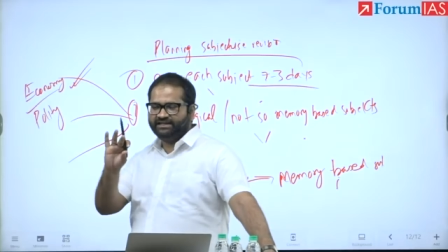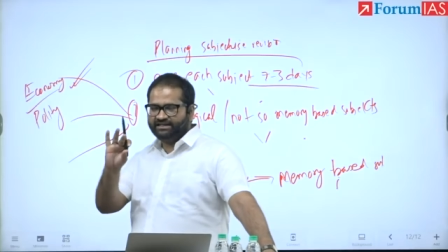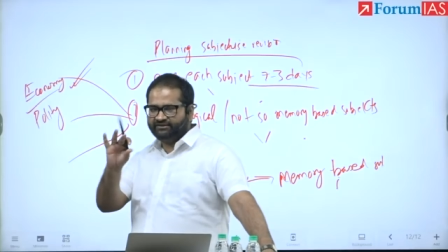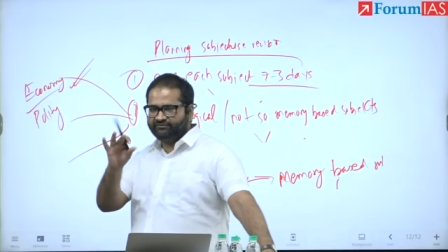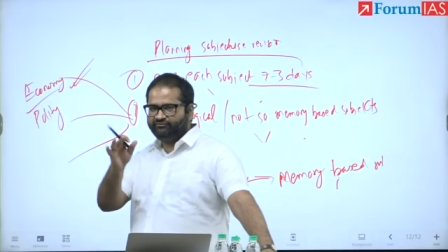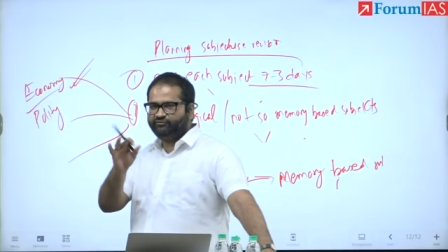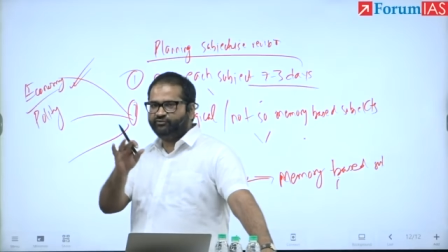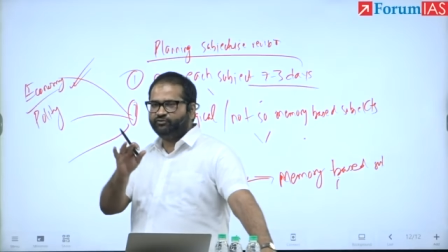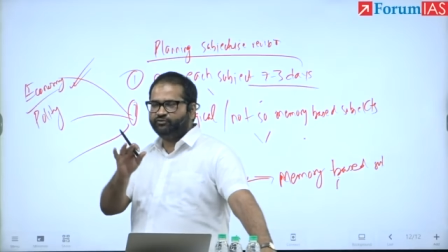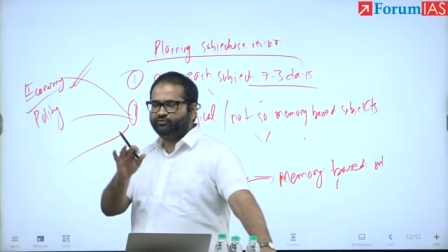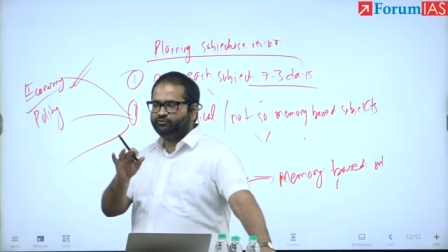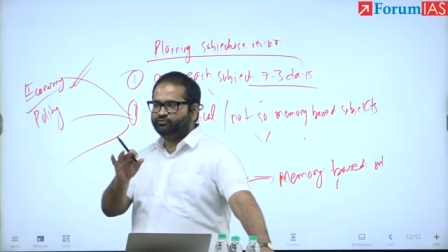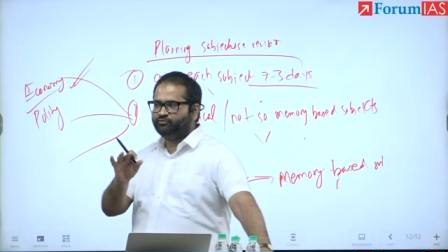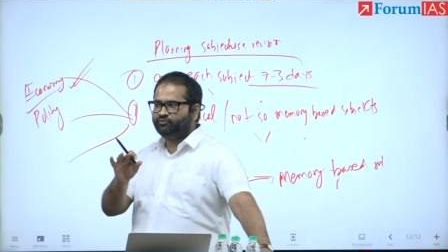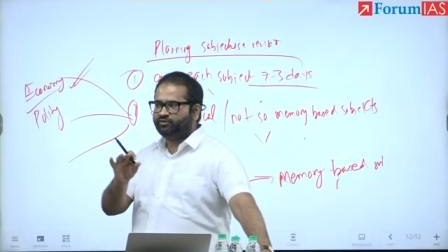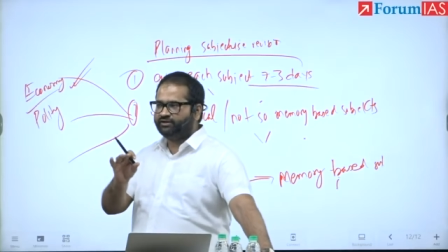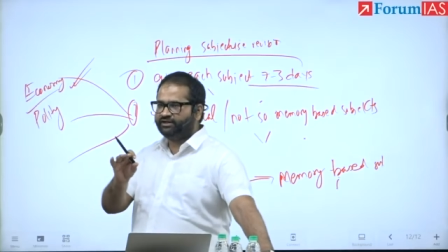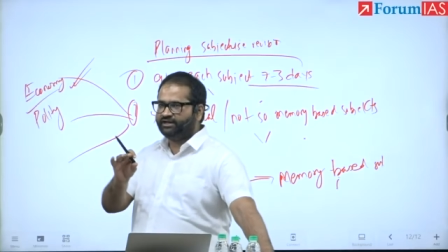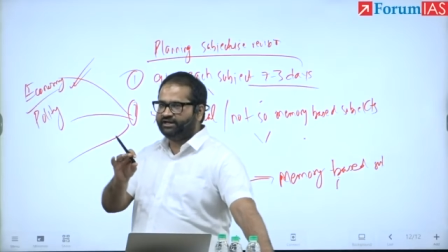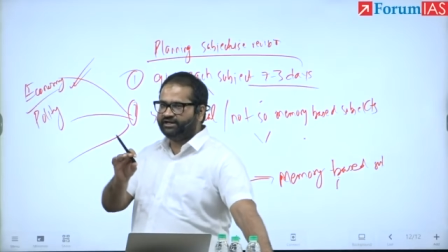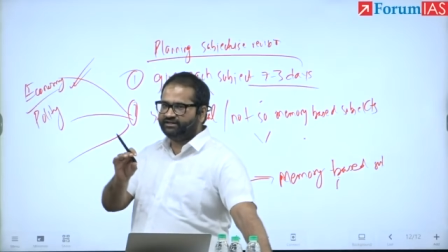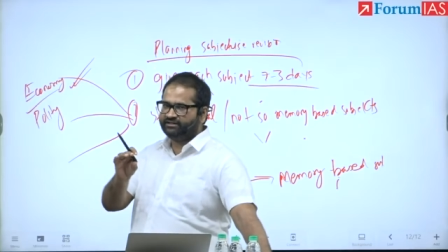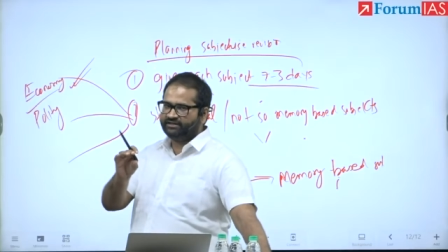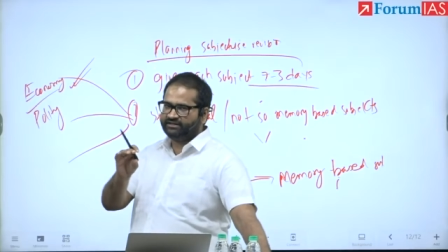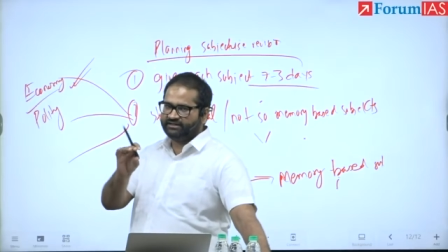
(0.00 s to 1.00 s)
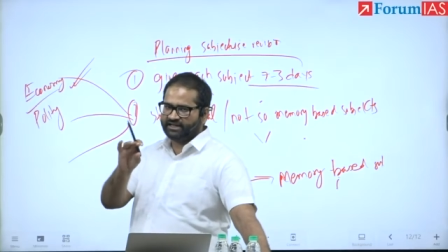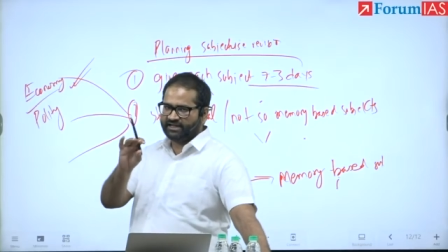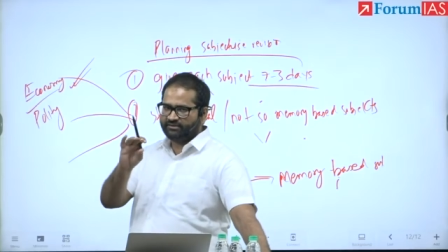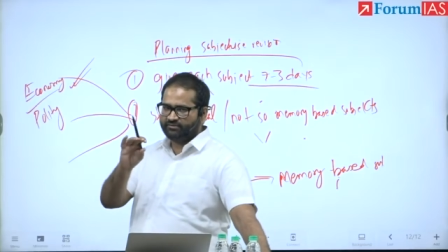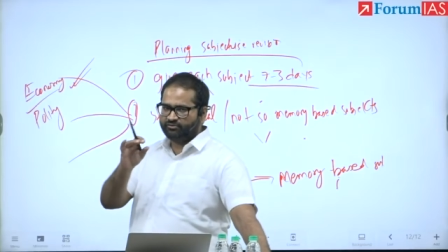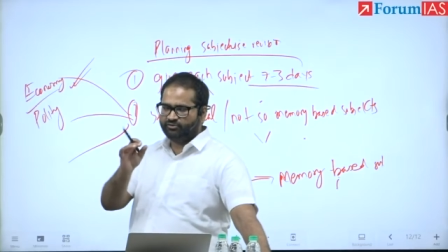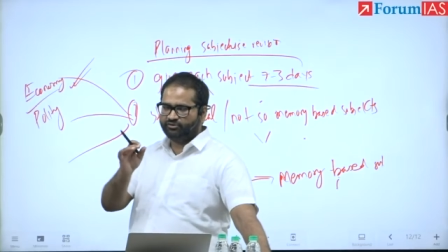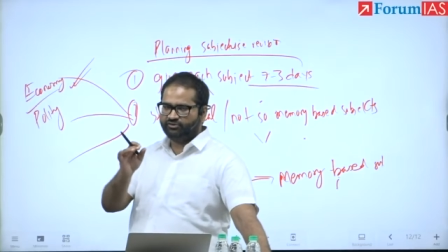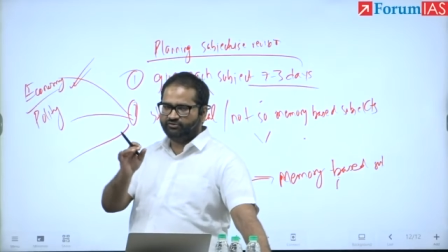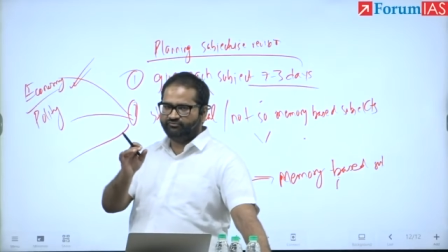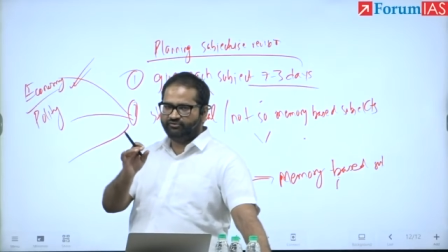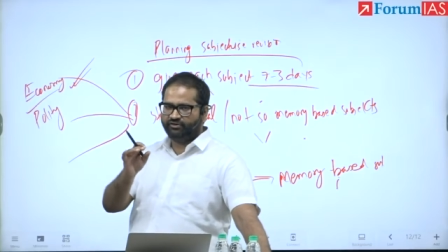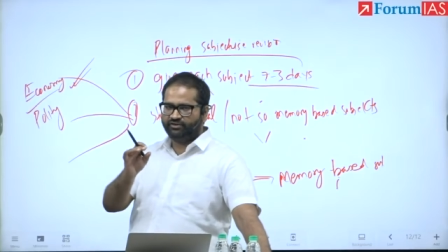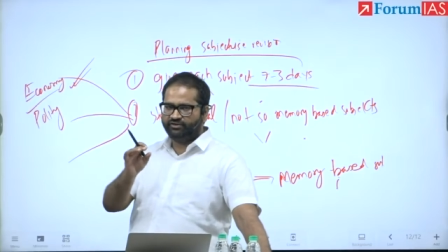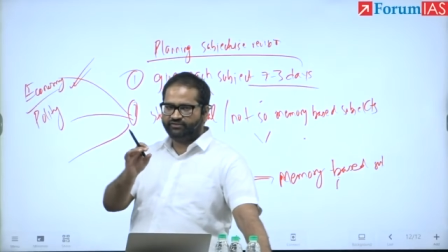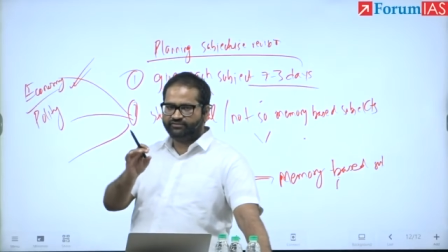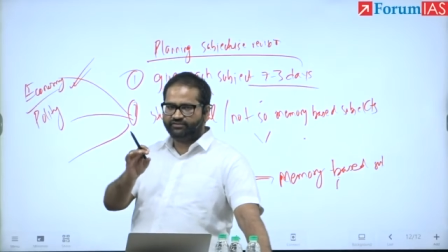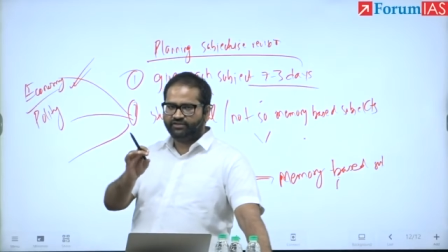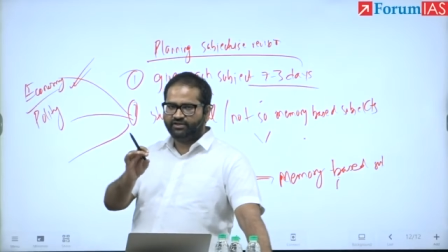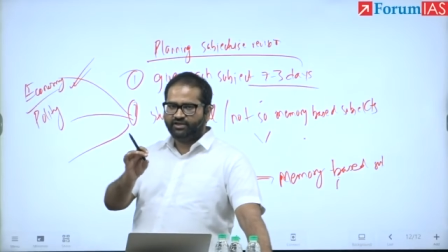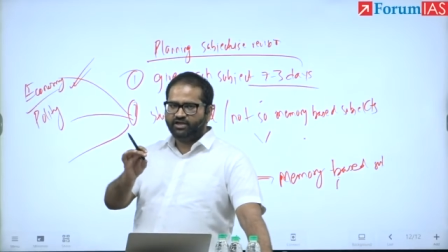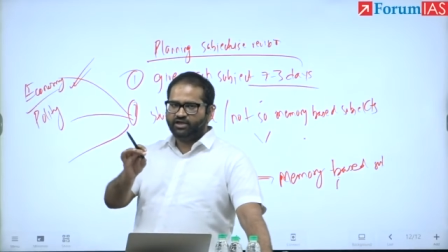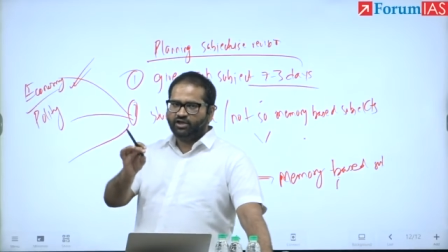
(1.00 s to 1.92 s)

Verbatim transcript: if you do not get the time to revise,